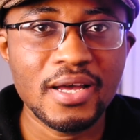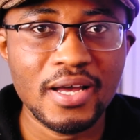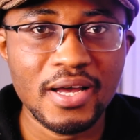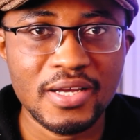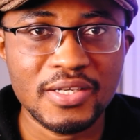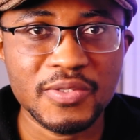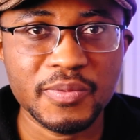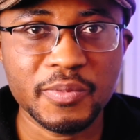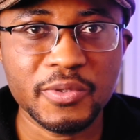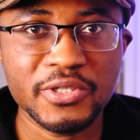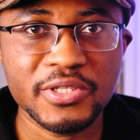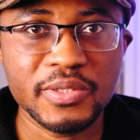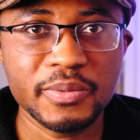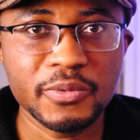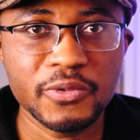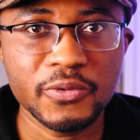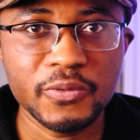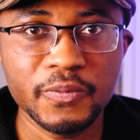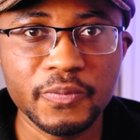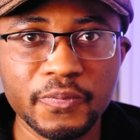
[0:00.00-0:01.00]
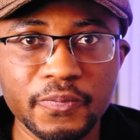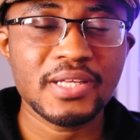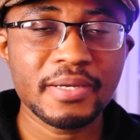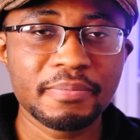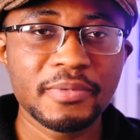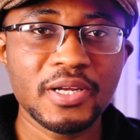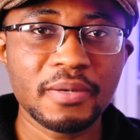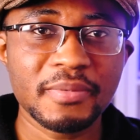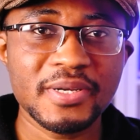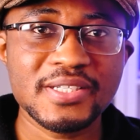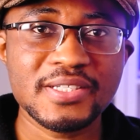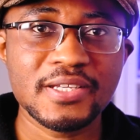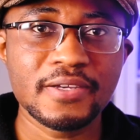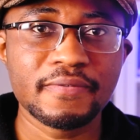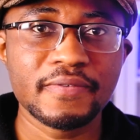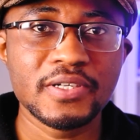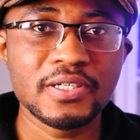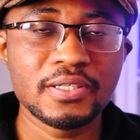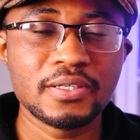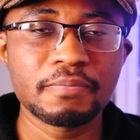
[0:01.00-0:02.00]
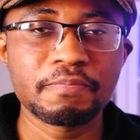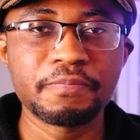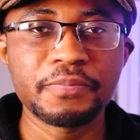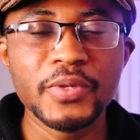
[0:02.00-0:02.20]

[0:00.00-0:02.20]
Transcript: as possible? Step number 7,